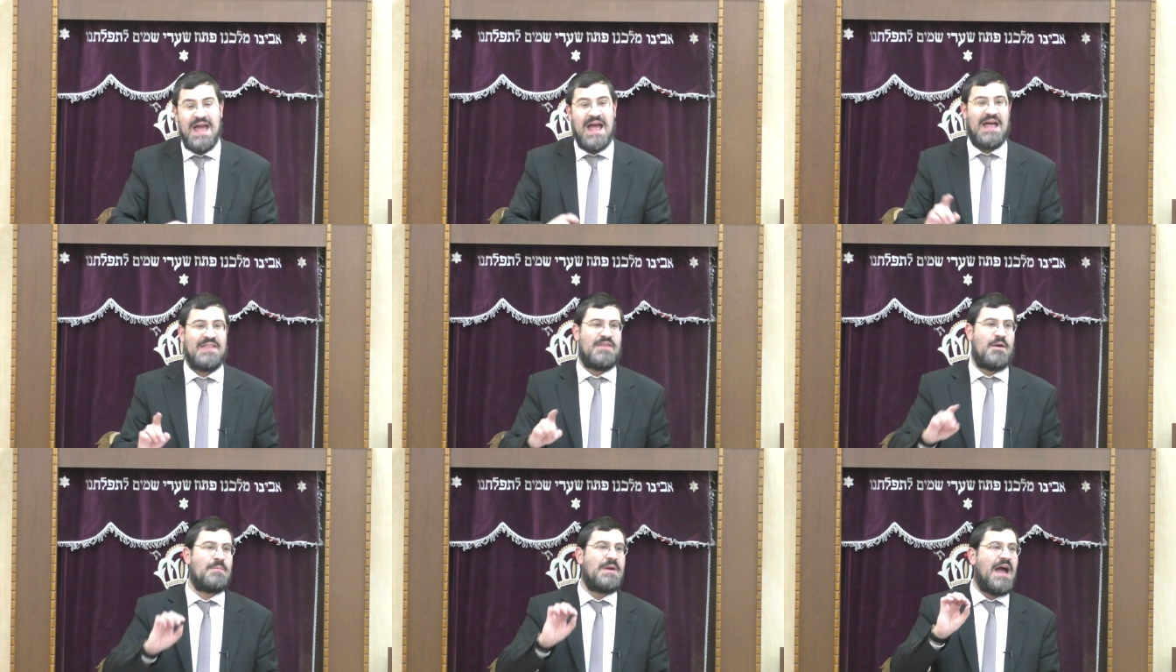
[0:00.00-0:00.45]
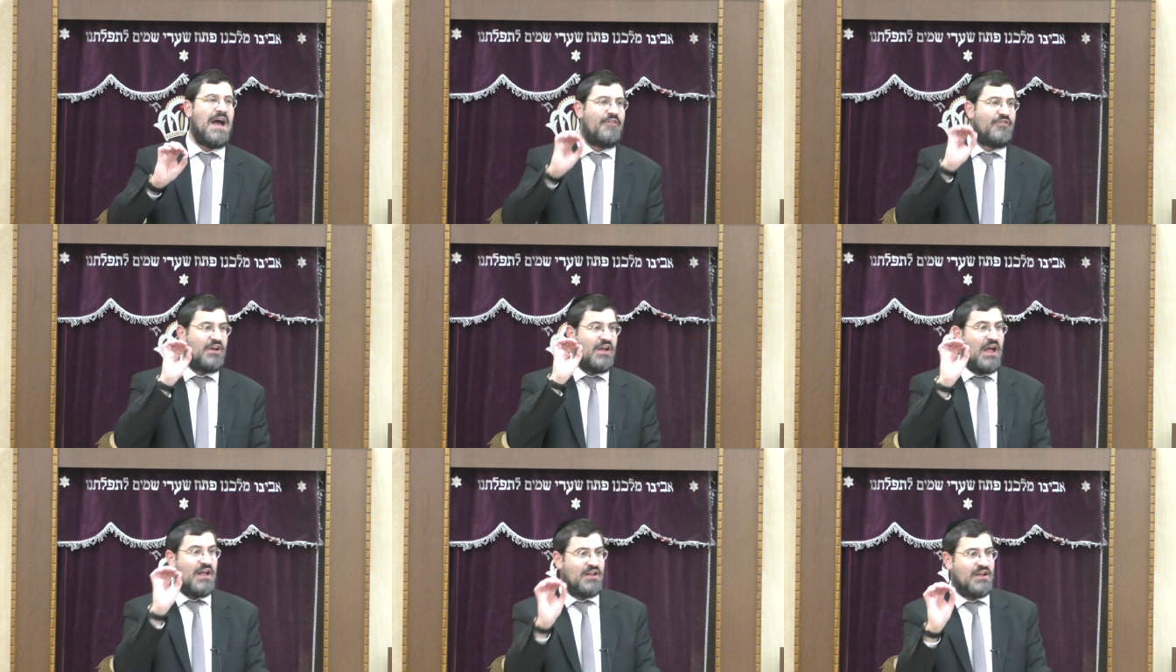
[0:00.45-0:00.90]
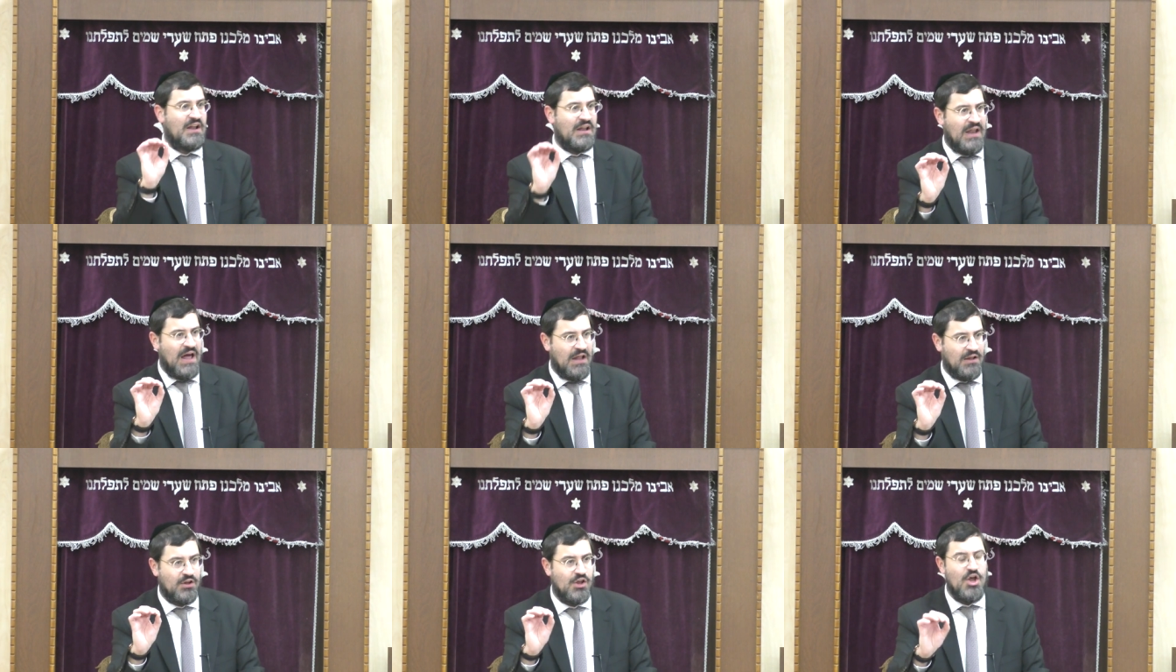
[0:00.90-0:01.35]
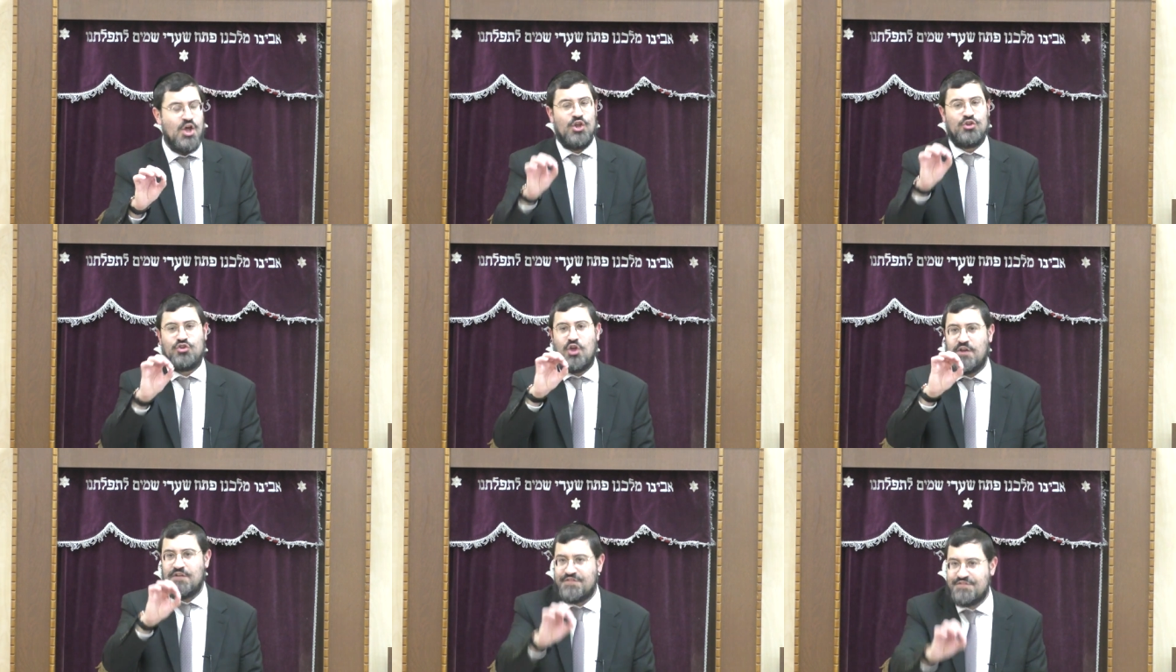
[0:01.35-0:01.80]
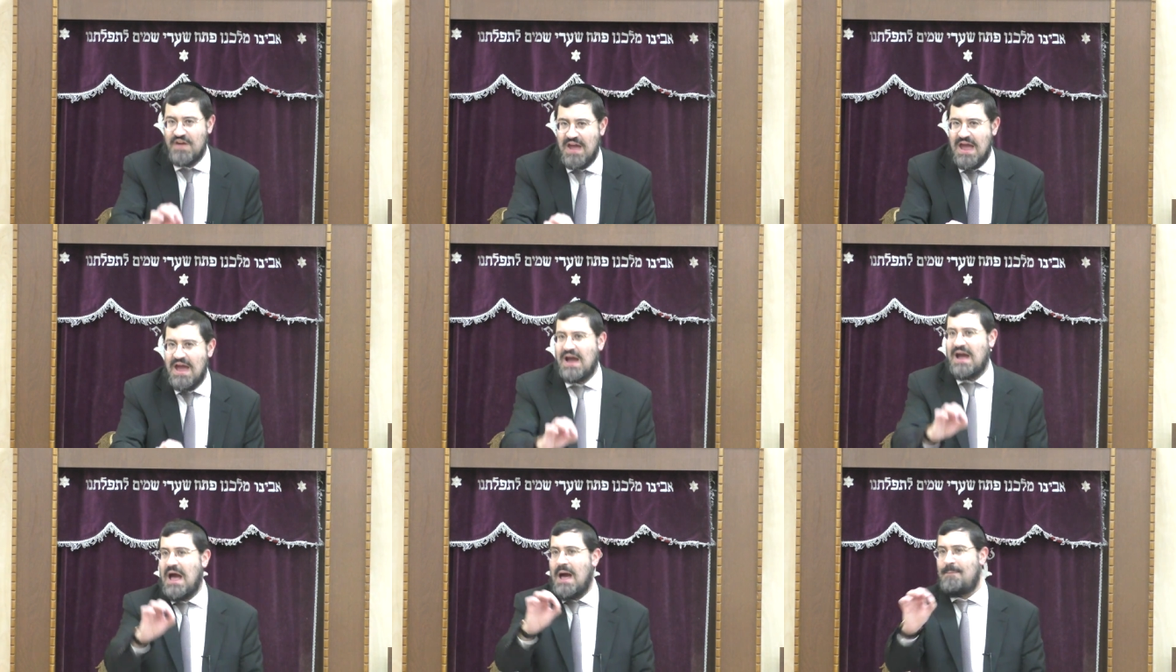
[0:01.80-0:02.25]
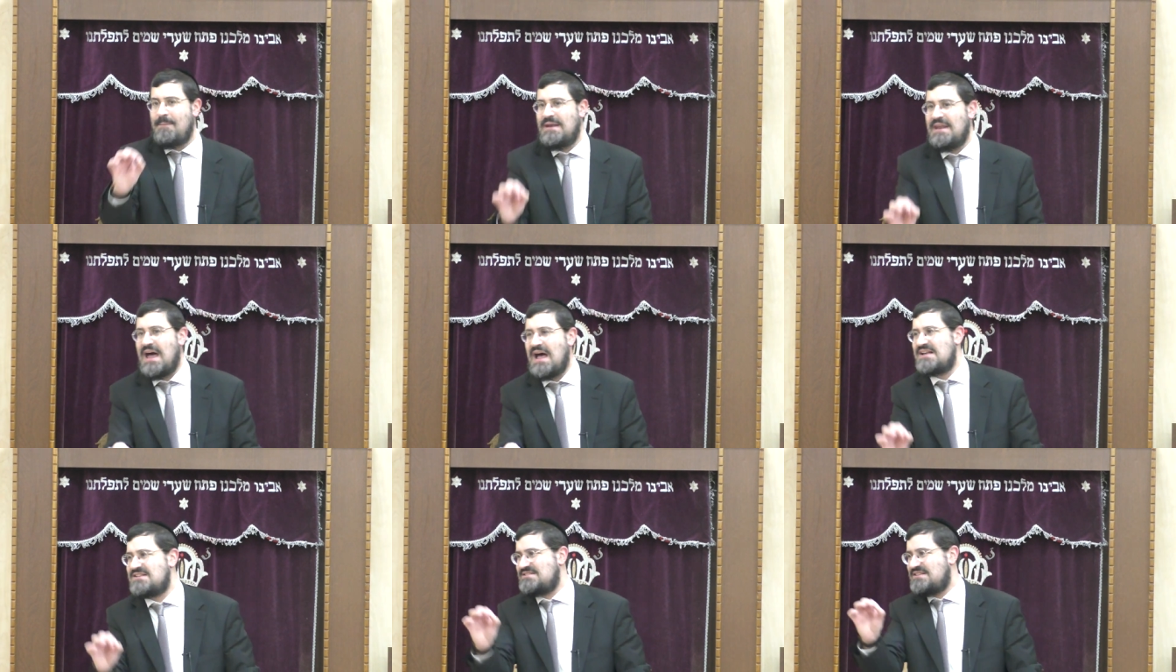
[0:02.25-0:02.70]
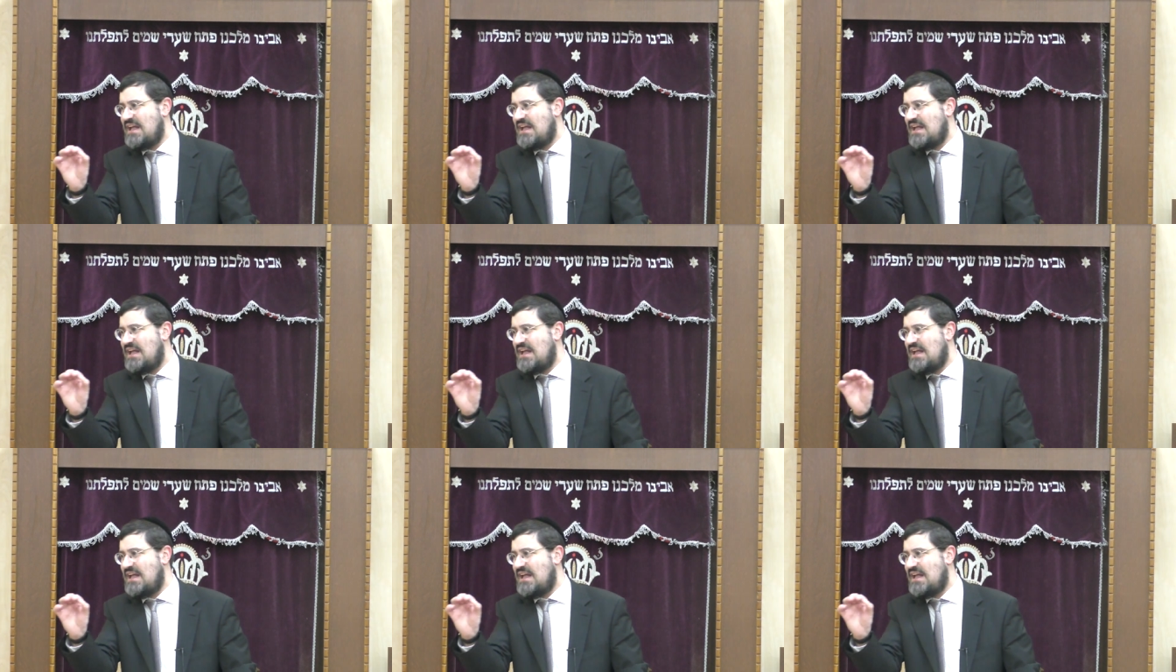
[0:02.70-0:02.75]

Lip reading: and then we have a klal, toifeach amanas